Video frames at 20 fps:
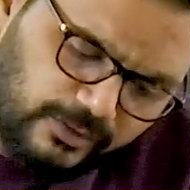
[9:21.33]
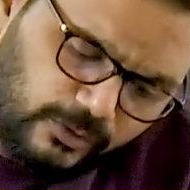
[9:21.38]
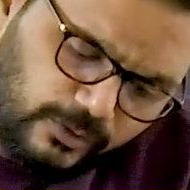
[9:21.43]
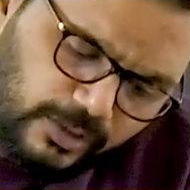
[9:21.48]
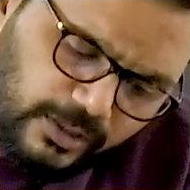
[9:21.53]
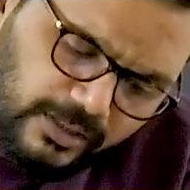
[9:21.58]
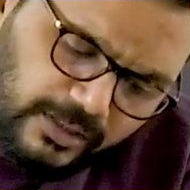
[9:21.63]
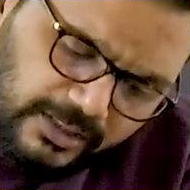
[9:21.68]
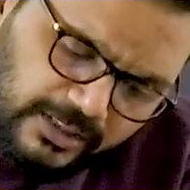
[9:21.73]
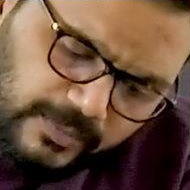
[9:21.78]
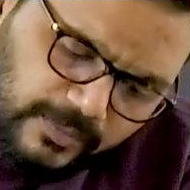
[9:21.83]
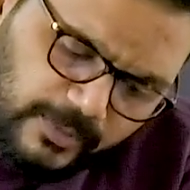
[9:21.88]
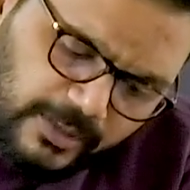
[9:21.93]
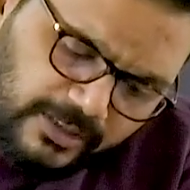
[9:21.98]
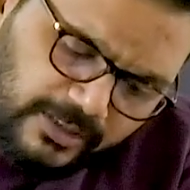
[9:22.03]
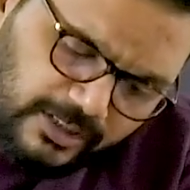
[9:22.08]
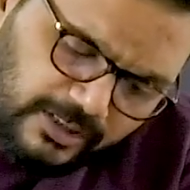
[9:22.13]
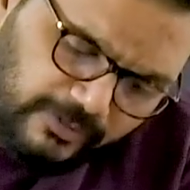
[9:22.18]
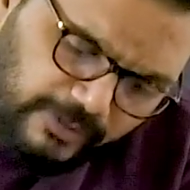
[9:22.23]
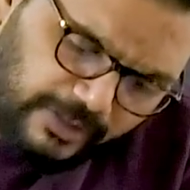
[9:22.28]
so that these
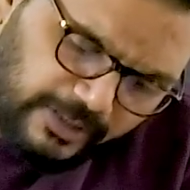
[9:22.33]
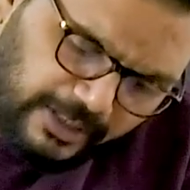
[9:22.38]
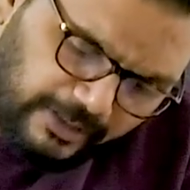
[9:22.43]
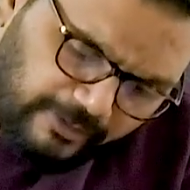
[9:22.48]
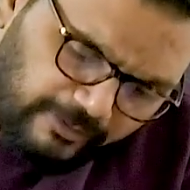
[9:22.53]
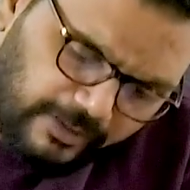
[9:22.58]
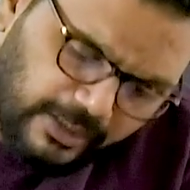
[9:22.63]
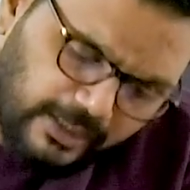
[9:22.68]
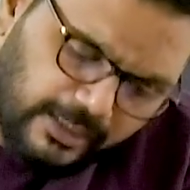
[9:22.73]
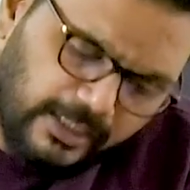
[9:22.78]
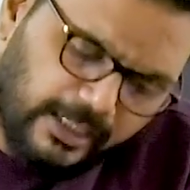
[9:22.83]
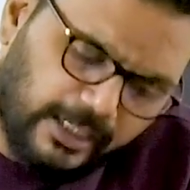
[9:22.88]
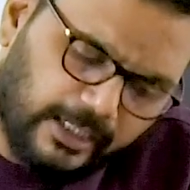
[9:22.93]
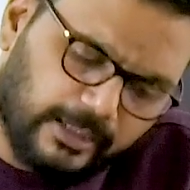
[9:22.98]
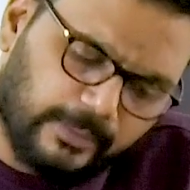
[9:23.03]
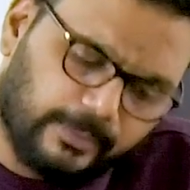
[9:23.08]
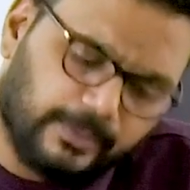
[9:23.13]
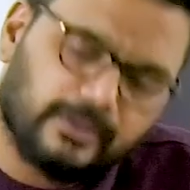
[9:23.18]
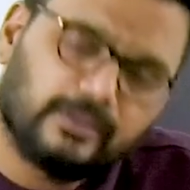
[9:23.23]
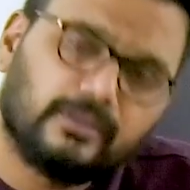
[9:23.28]
measures will definitely
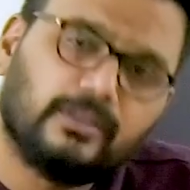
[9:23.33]
help